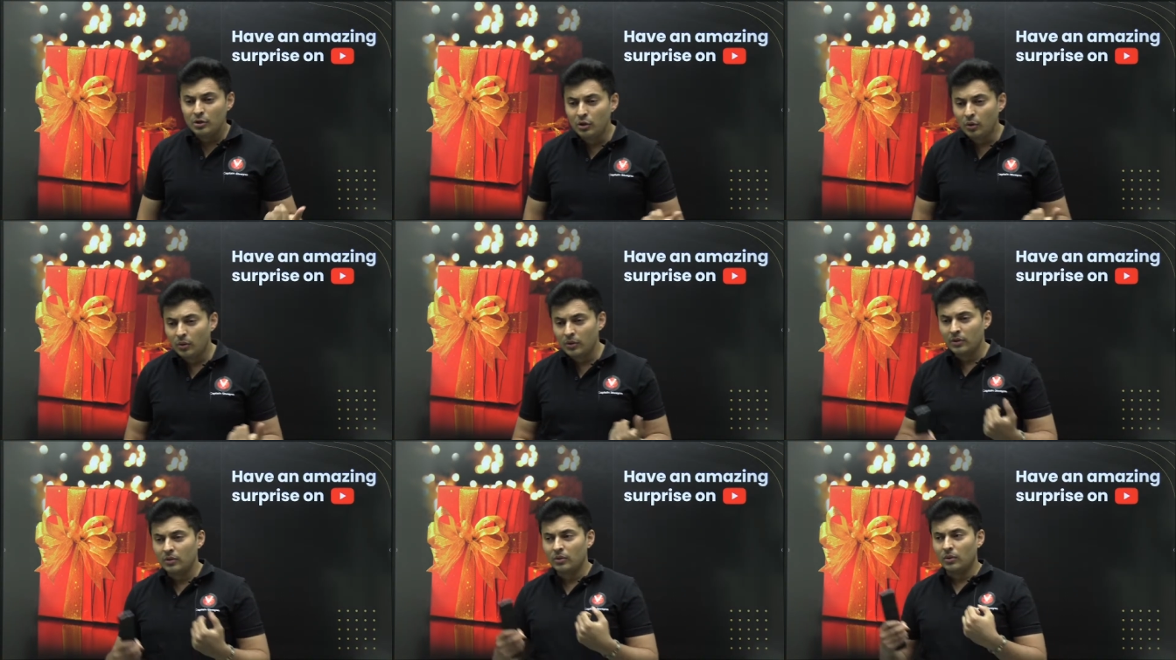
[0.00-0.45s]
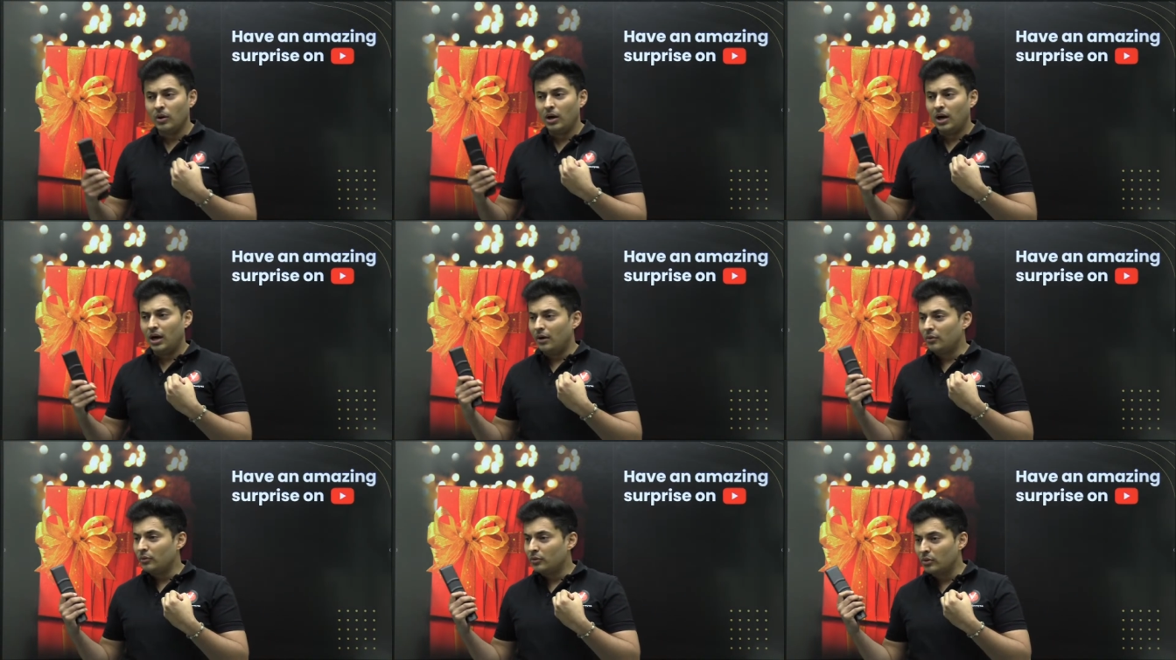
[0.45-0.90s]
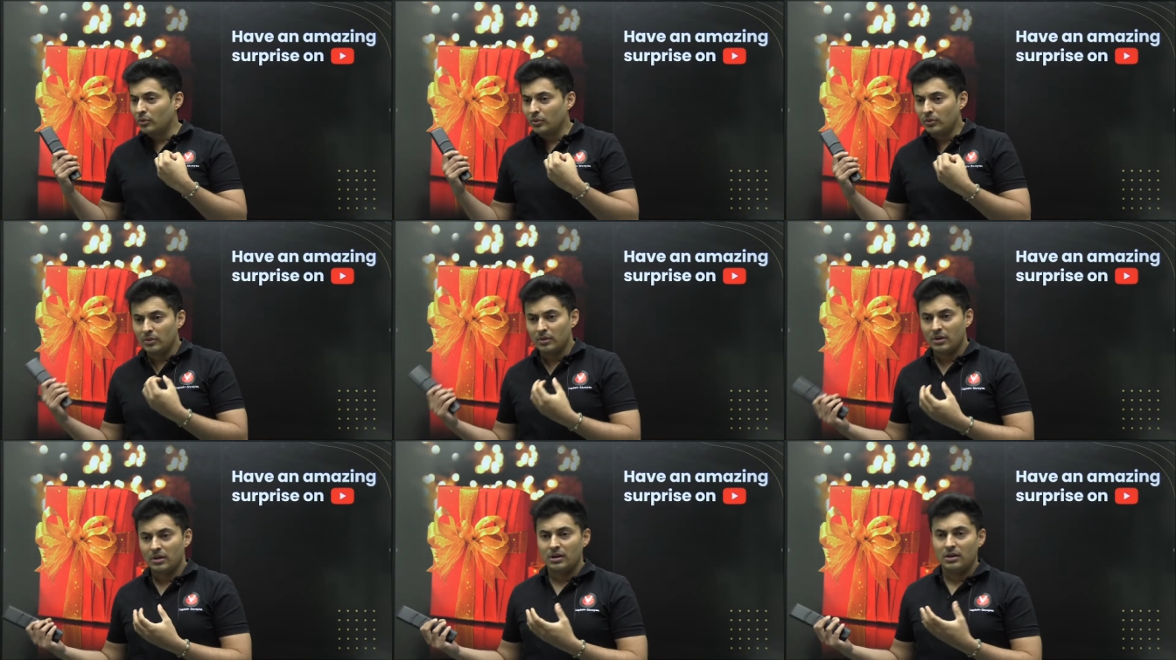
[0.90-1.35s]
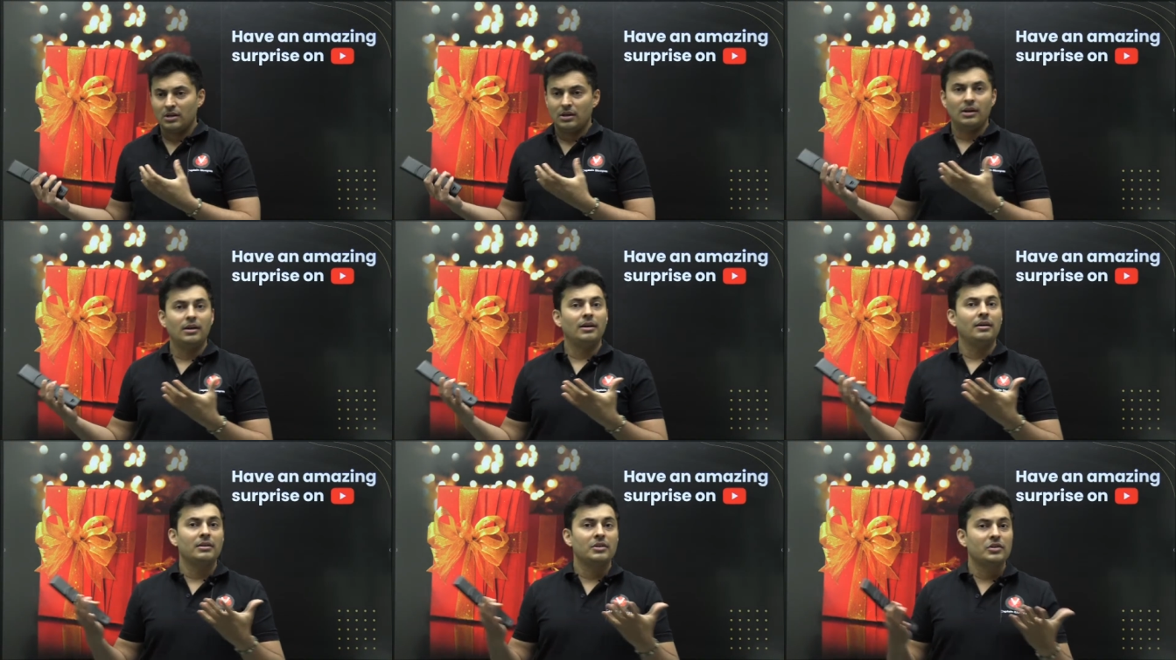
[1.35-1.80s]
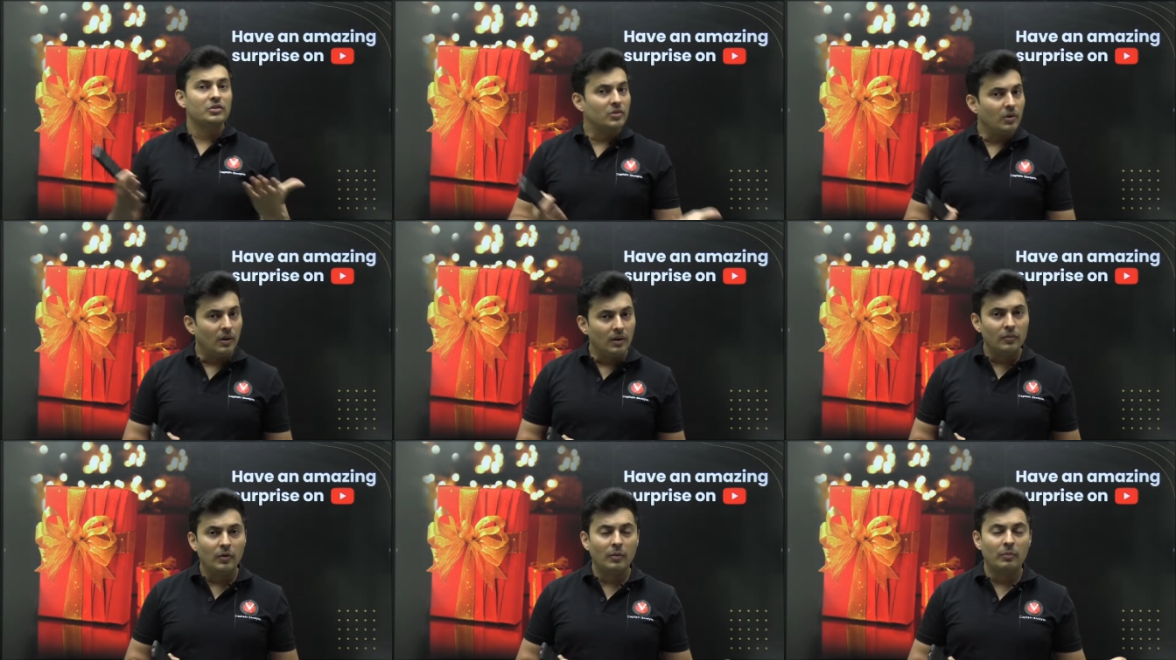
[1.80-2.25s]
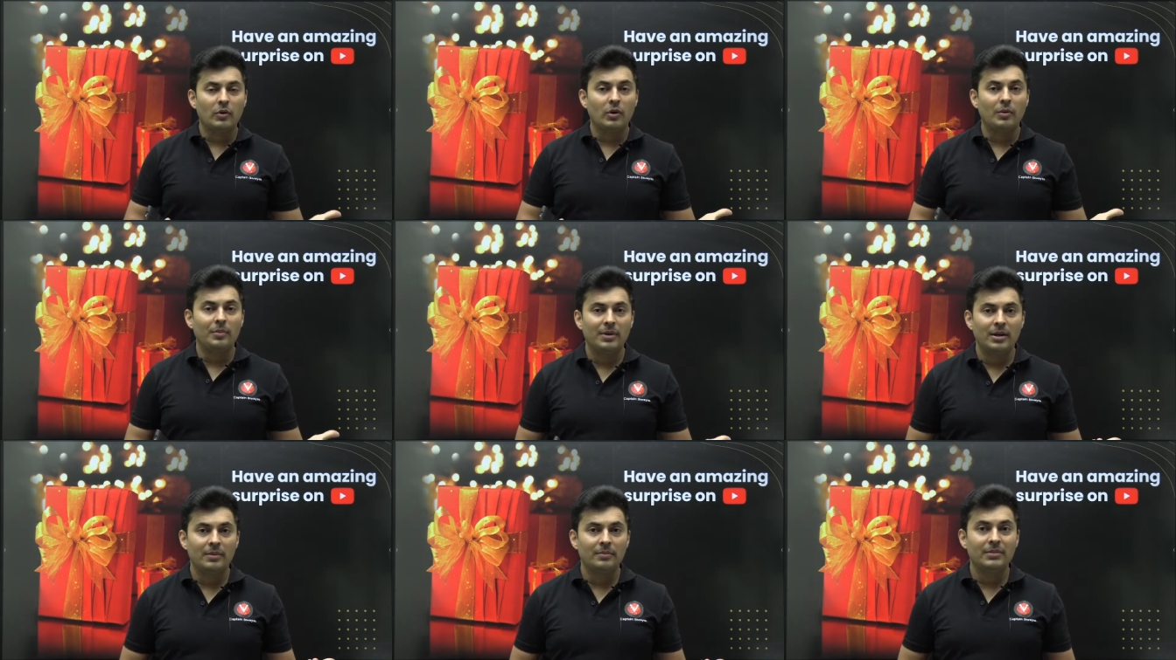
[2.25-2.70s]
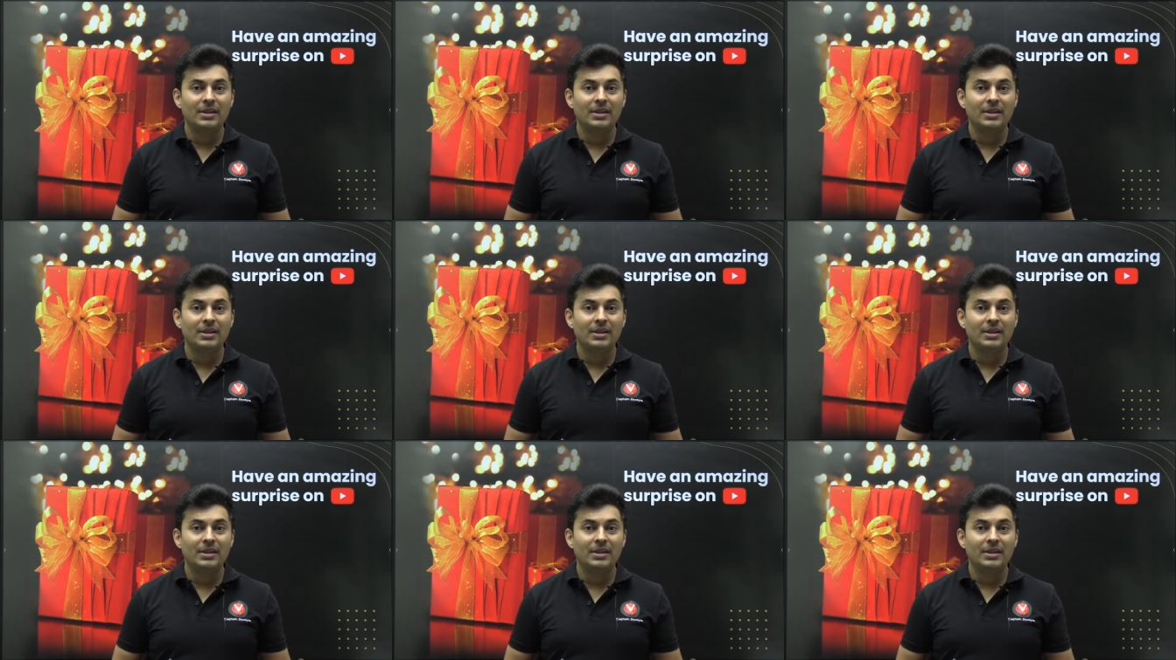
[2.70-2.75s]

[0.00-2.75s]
don't know how to uh, solve a problem.